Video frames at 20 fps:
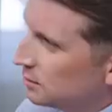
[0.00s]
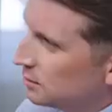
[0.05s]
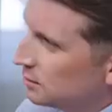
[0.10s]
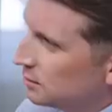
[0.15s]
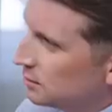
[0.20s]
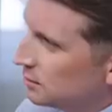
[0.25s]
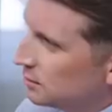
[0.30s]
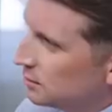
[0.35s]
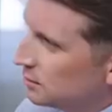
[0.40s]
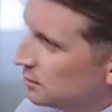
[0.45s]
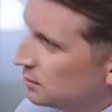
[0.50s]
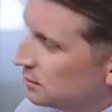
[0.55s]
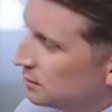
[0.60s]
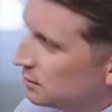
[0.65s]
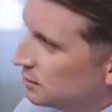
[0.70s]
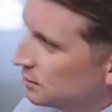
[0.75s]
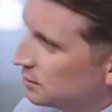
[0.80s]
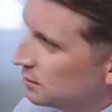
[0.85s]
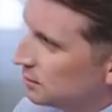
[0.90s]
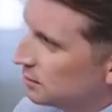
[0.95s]

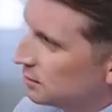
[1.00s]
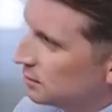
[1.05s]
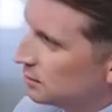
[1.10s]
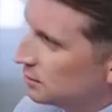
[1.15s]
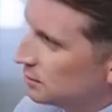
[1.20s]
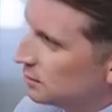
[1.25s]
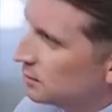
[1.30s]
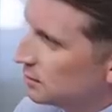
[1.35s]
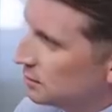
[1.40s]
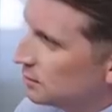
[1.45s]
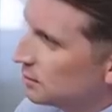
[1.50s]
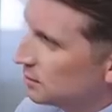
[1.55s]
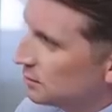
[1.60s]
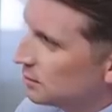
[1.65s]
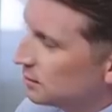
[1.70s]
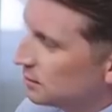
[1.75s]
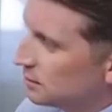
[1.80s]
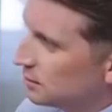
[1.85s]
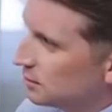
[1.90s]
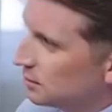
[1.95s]

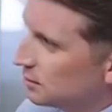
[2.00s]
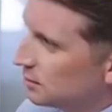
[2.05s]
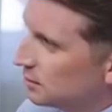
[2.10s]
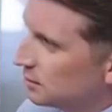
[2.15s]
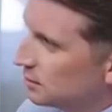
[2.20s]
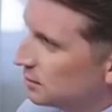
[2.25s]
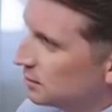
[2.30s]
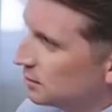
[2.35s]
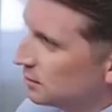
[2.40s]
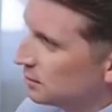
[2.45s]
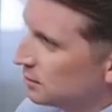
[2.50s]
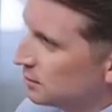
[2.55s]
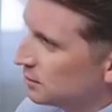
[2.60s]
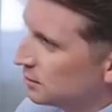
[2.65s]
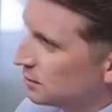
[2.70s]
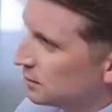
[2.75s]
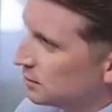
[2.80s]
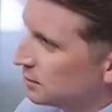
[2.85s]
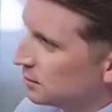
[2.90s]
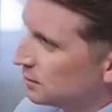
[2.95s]

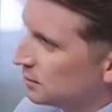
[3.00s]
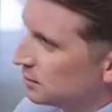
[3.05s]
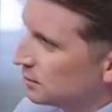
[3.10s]
No words are spoken by the person on screen.